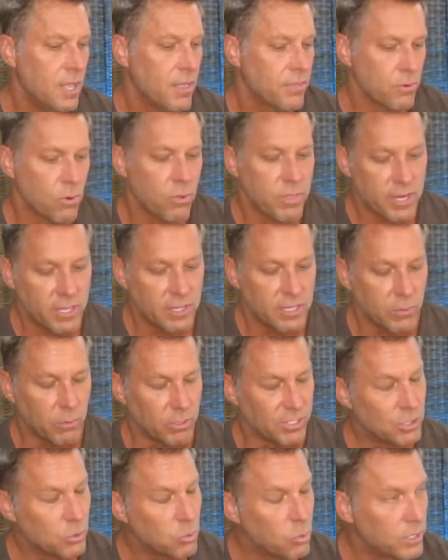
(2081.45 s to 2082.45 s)
Throw that in there
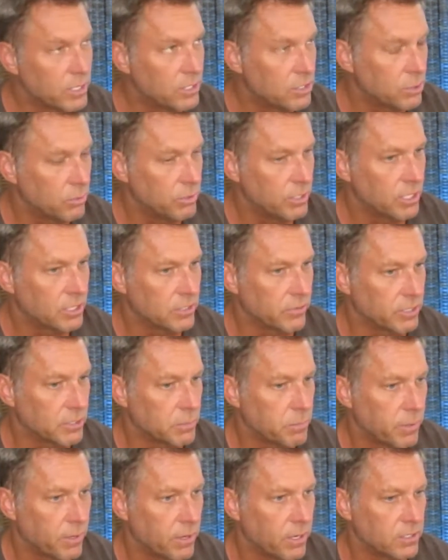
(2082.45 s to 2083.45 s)
with 22 years of
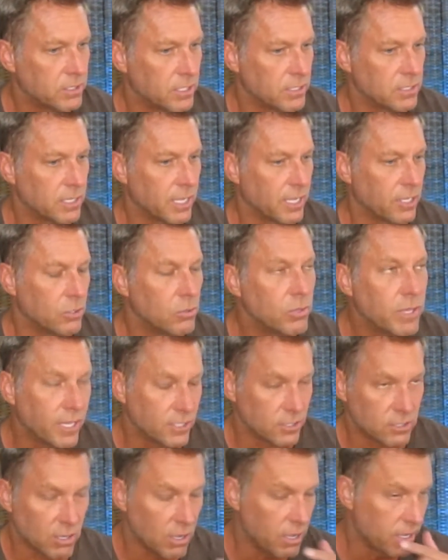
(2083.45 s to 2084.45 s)
experience. It's like you
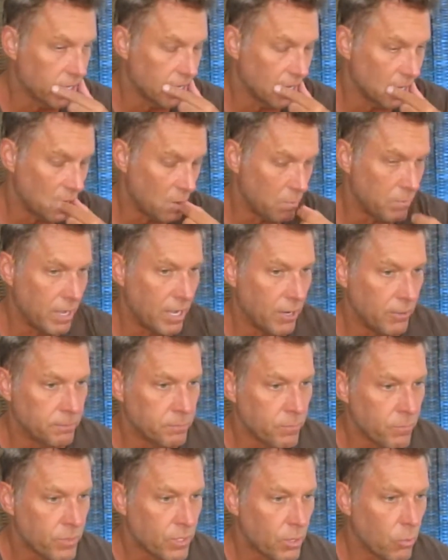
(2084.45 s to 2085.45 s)
guys talking about
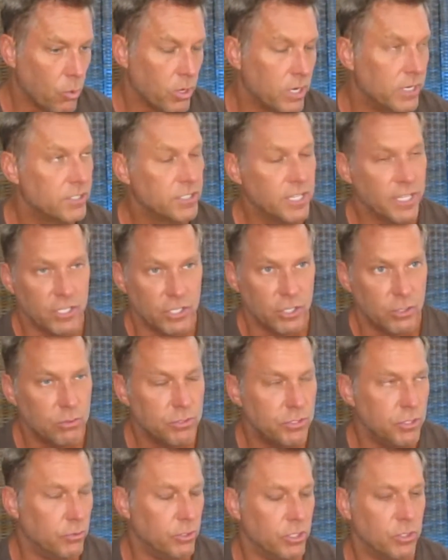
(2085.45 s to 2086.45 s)
what it is that you
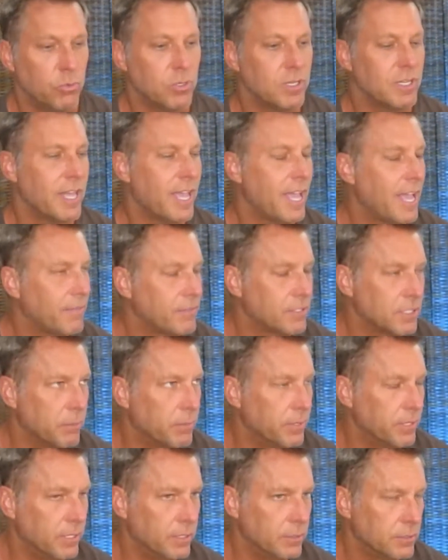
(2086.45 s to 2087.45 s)
do. You wouldn't have to
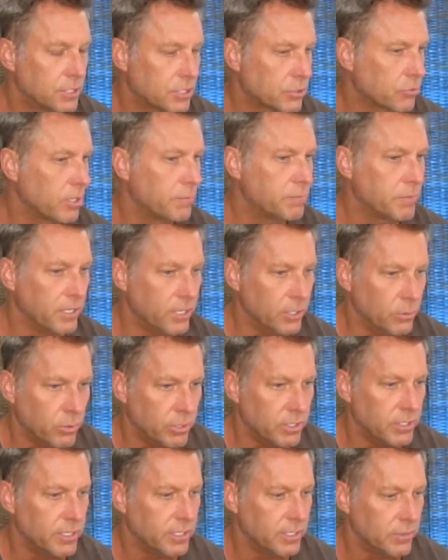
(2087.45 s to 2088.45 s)
be scripted. You
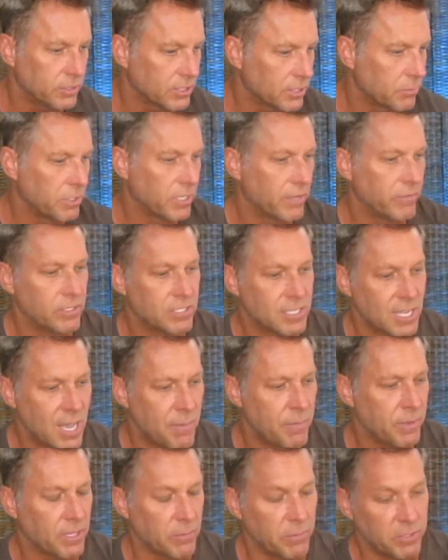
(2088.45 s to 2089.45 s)
would, you know, someone give you a
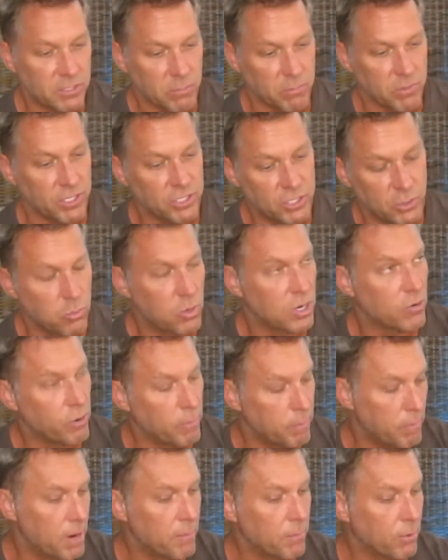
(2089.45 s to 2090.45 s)
topic. There'd be some things you want to
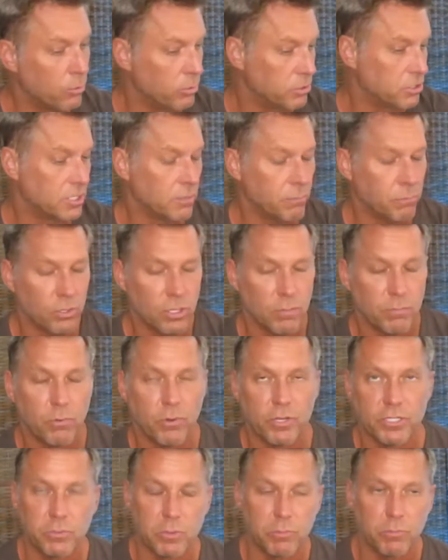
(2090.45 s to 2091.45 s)
remember, which is the bullet
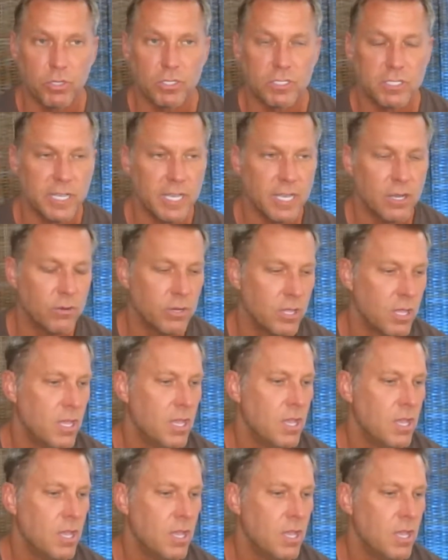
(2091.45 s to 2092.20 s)
points we put down.